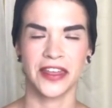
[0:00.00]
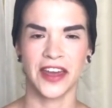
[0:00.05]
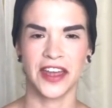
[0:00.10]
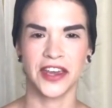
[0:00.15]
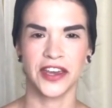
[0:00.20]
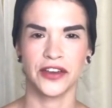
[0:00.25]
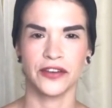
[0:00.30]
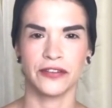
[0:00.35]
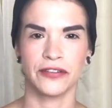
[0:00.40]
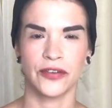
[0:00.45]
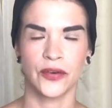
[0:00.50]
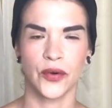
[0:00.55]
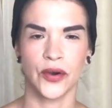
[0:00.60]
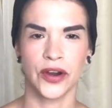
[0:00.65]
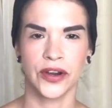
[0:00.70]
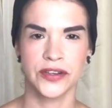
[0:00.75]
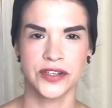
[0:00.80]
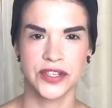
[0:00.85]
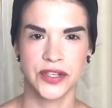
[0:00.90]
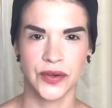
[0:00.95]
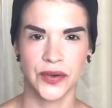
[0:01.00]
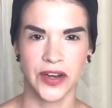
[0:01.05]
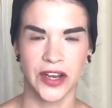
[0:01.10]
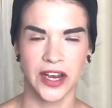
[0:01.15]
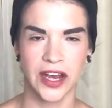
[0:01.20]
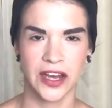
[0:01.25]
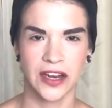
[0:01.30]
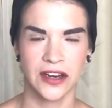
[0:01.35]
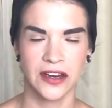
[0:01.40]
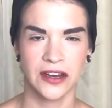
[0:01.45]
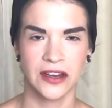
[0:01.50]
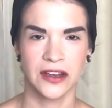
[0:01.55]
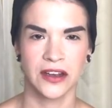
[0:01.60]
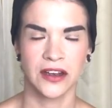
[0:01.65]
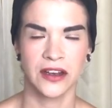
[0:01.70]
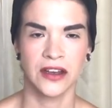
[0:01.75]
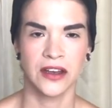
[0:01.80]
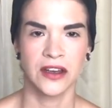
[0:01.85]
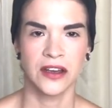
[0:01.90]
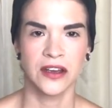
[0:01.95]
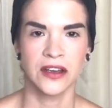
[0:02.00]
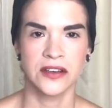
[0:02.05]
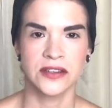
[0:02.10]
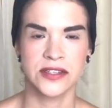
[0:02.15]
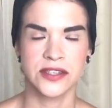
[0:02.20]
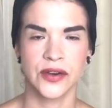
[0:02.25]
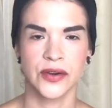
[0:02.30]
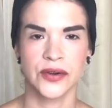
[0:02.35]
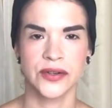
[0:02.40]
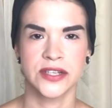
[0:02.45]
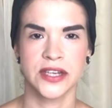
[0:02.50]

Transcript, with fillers: Thank you for tuning in. So